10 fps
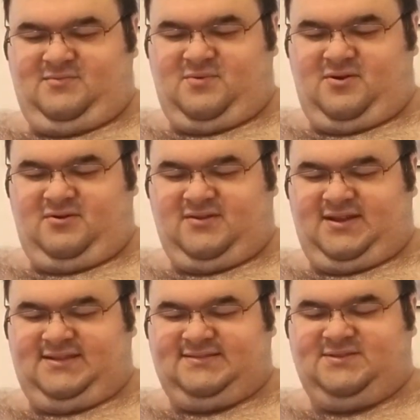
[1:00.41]

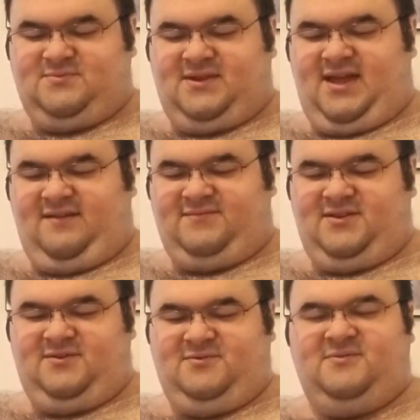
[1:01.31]
Walgreens or what have
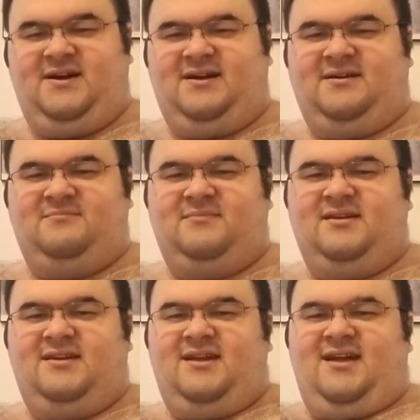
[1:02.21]
you.
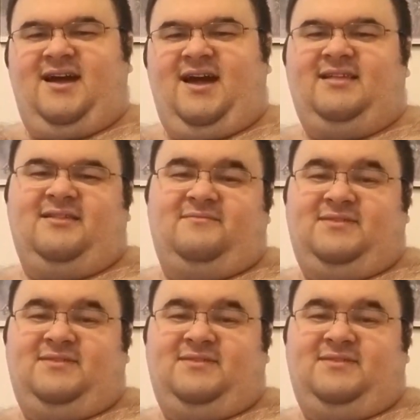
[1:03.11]
I love